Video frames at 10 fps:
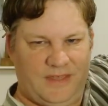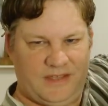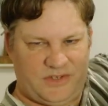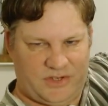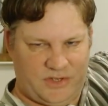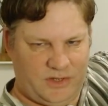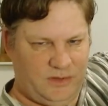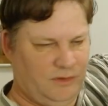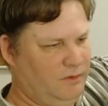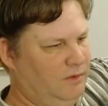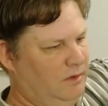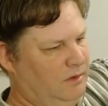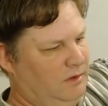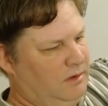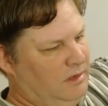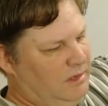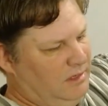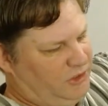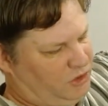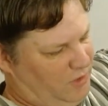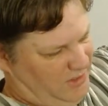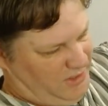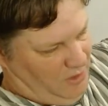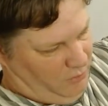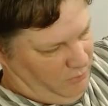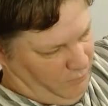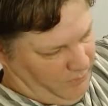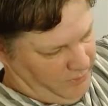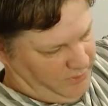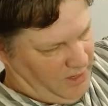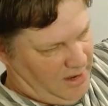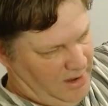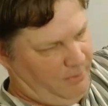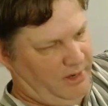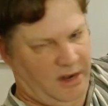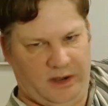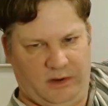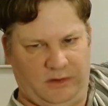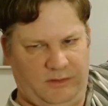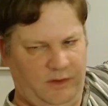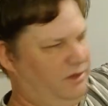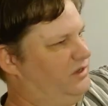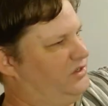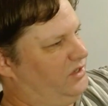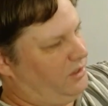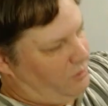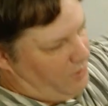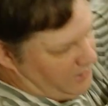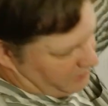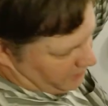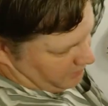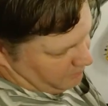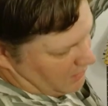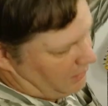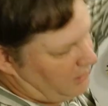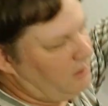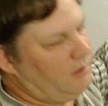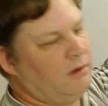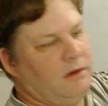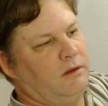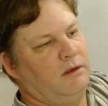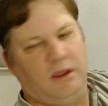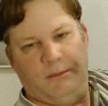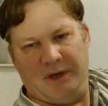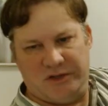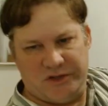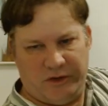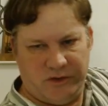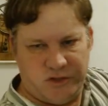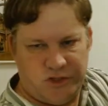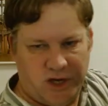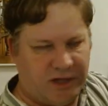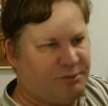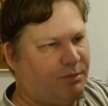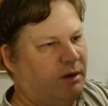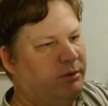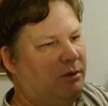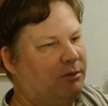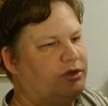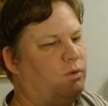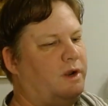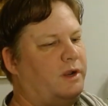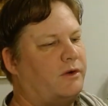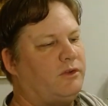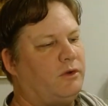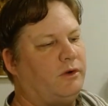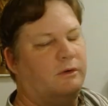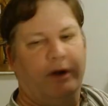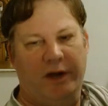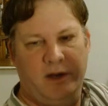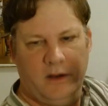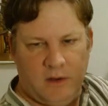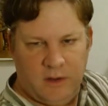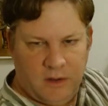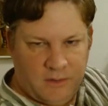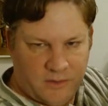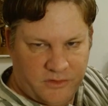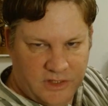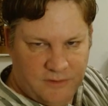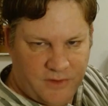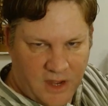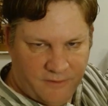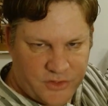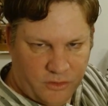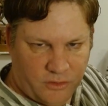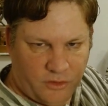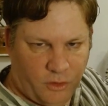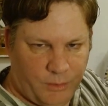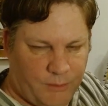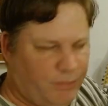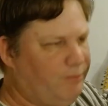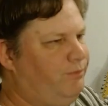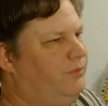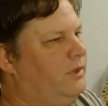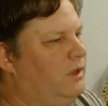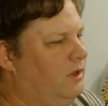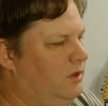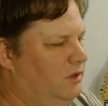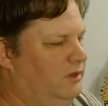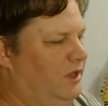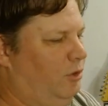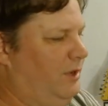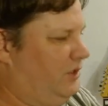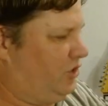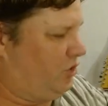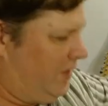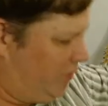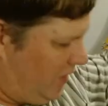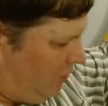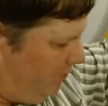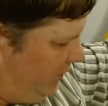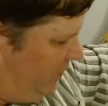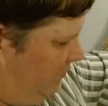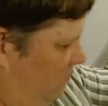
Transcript: This stretched out over the time, but not disintegrated like many. I mean, considering this jacket's probably almost 20 years old already. The sleeve cuffs are a little bit stretched out.